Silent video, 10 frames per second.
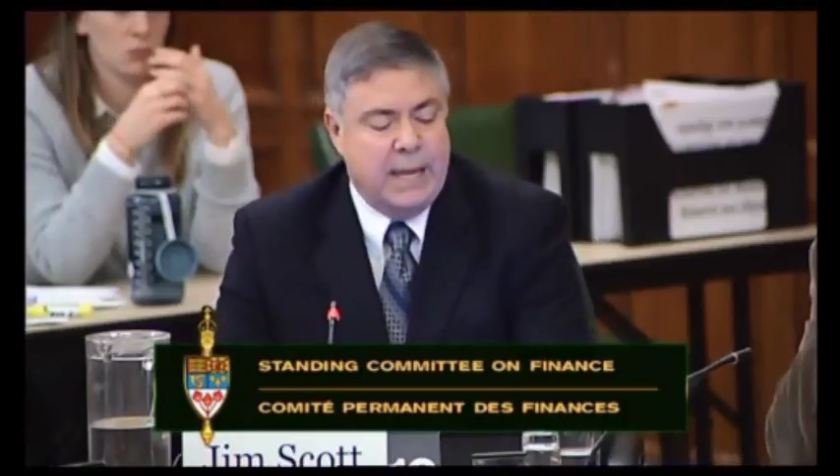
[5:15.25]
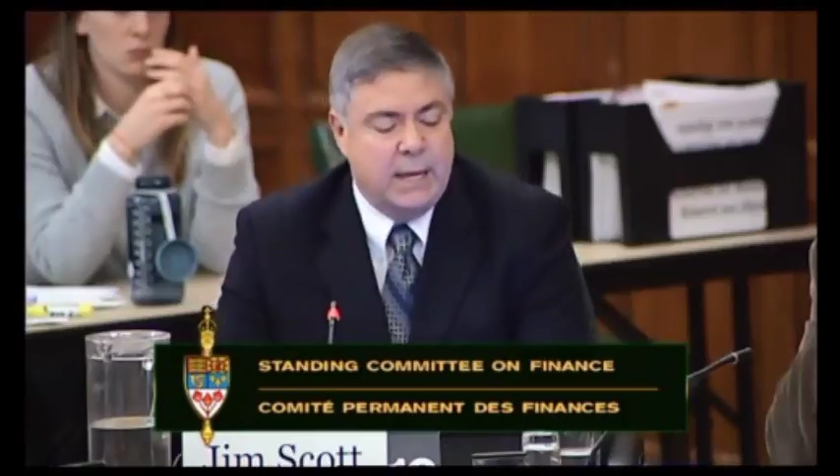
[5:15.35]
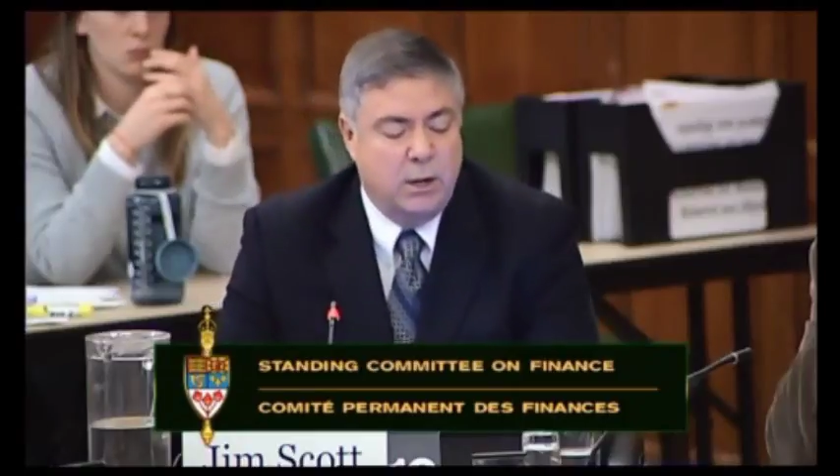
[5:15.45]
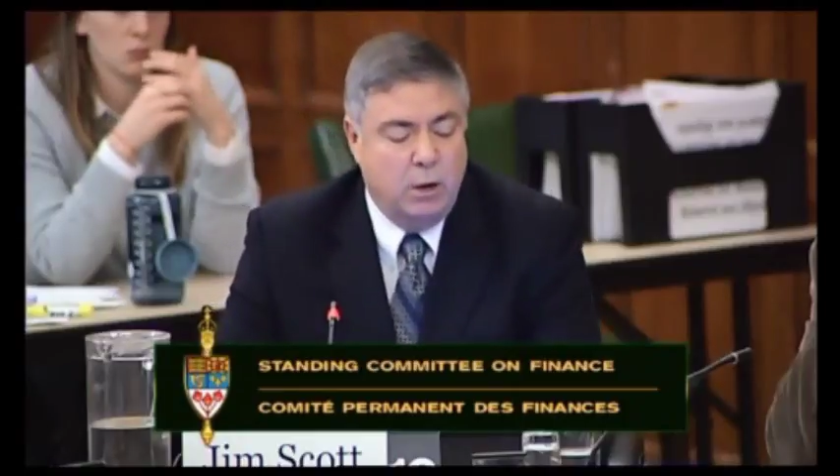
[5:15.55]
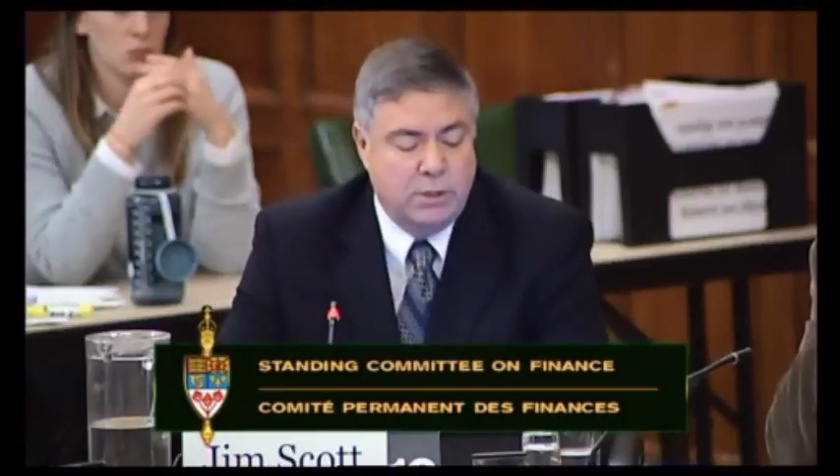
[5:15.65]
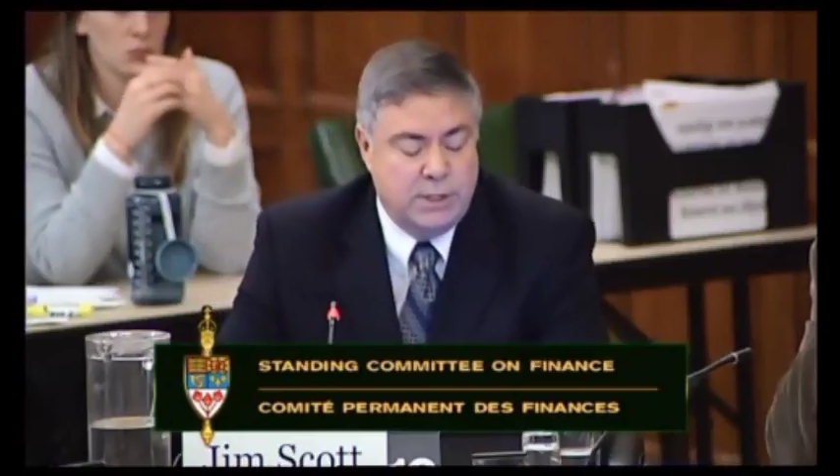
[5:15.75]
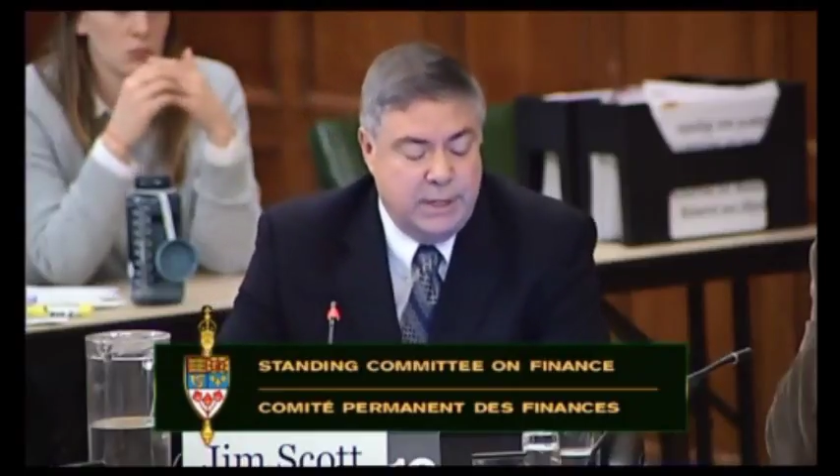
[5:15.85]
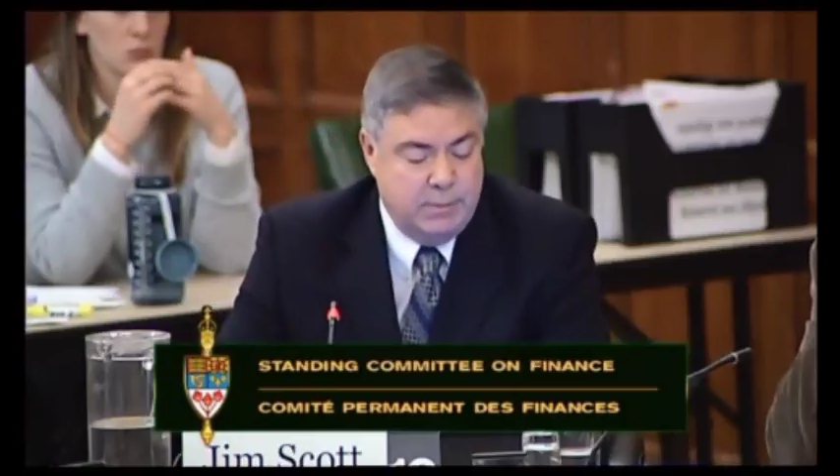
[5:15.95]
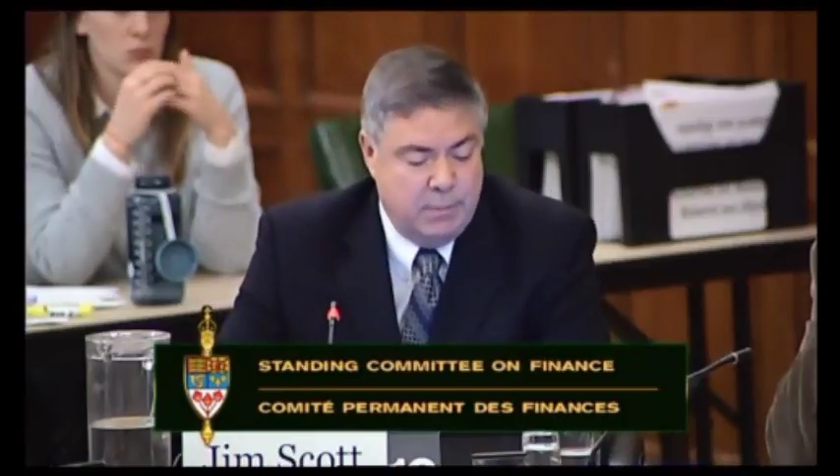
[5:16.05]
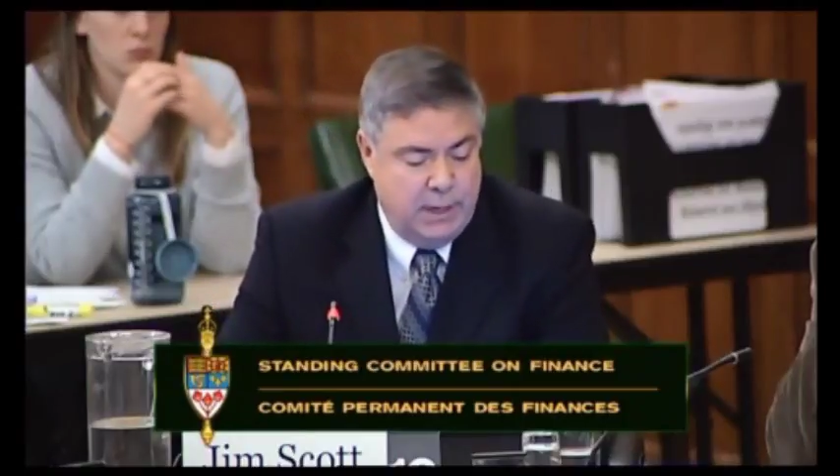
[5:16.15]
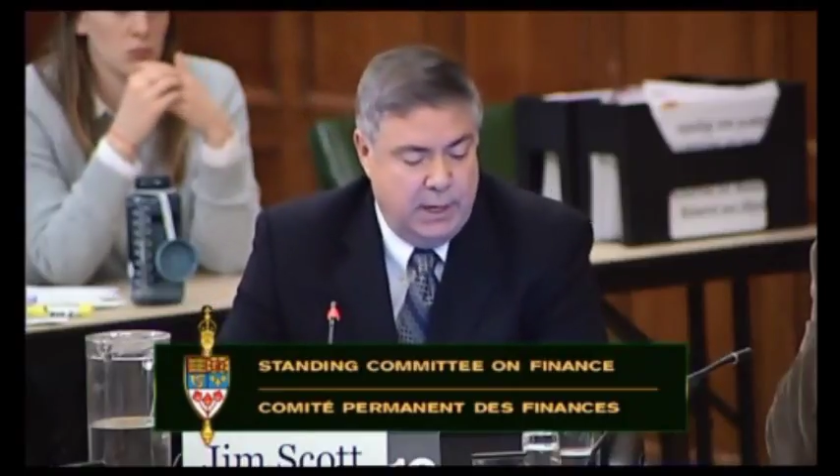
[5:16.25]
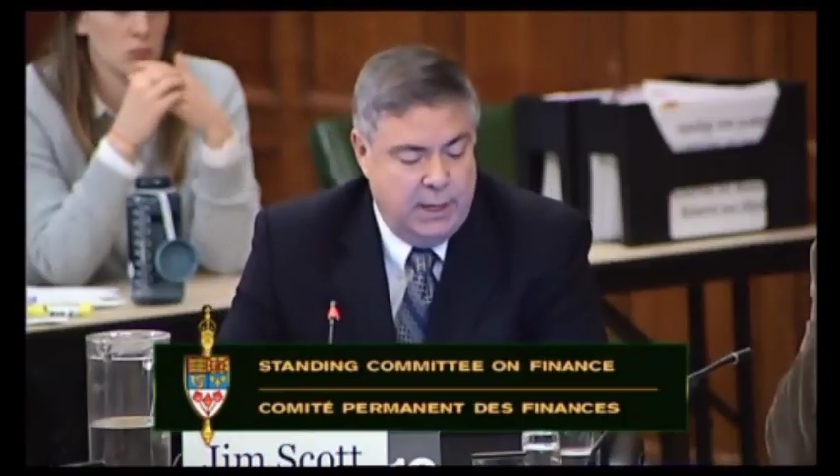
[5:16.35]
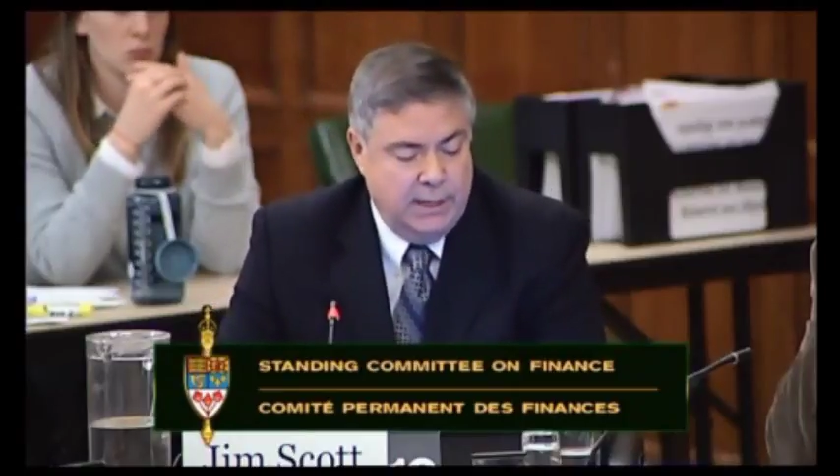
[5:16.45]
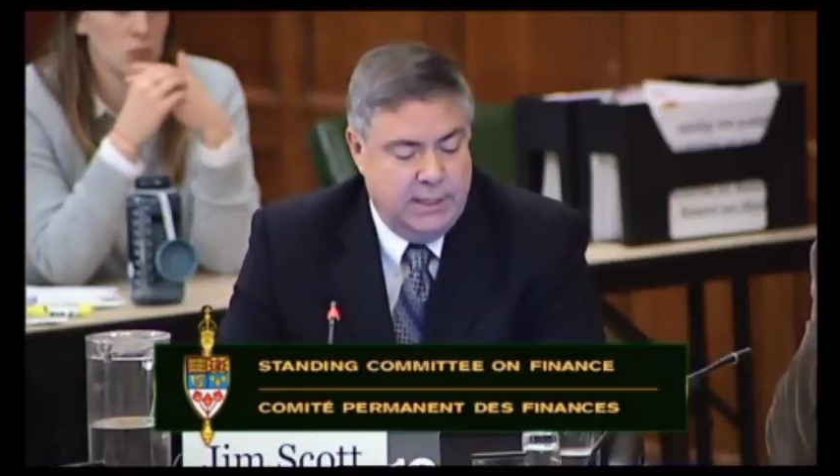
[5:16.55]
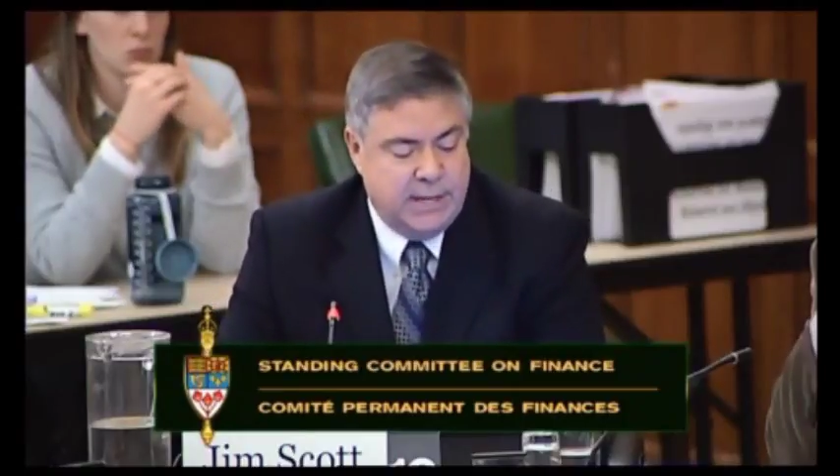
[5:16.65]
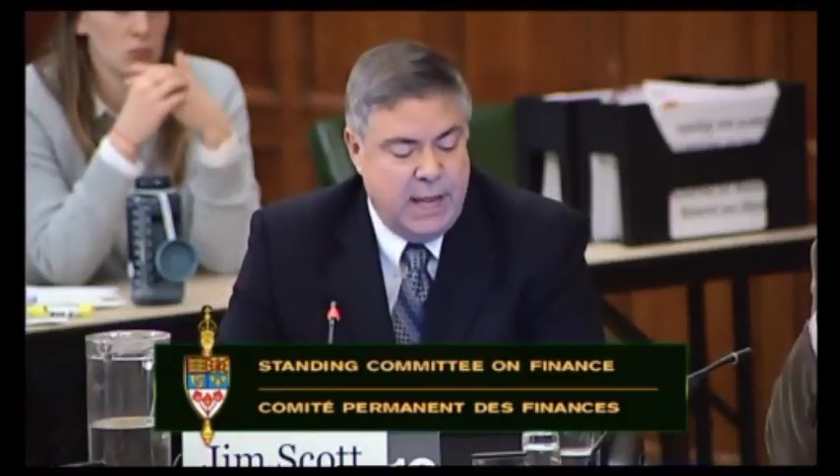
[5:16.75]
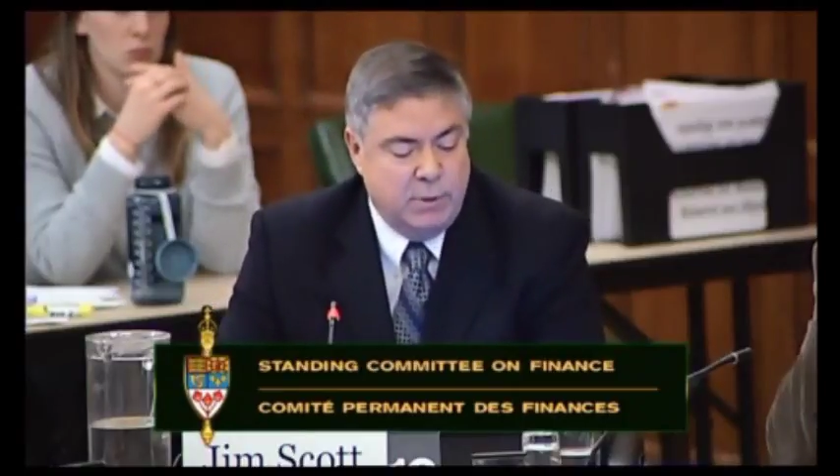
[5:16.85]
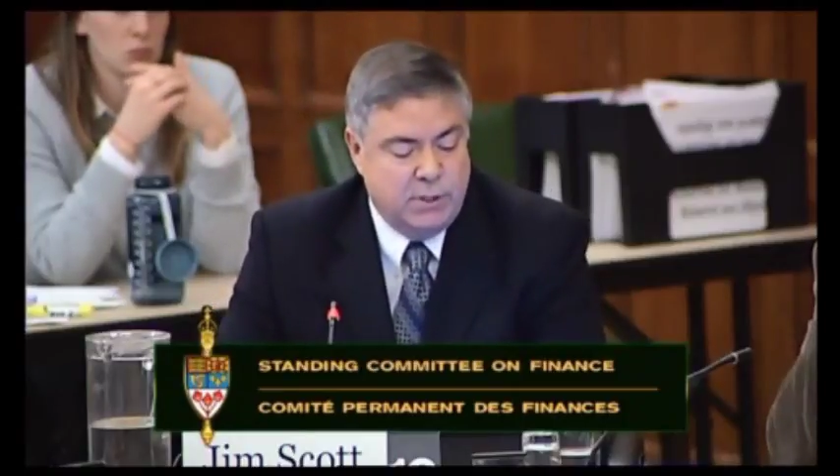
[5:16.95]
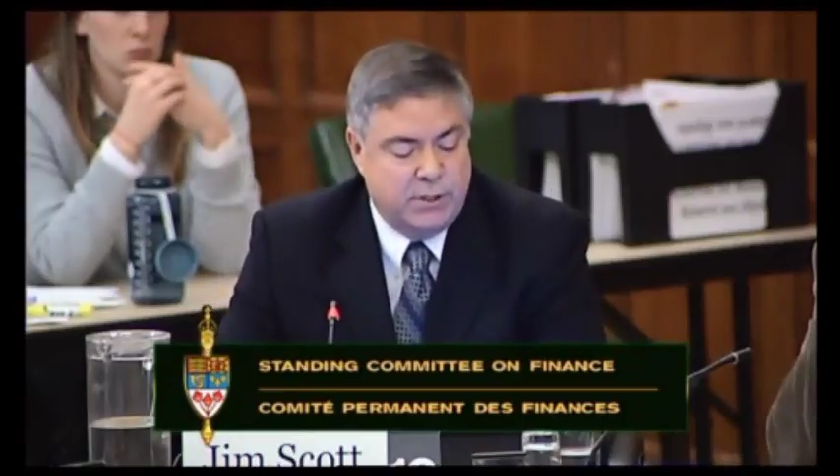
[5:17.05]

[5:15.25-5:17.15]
In closing, disabled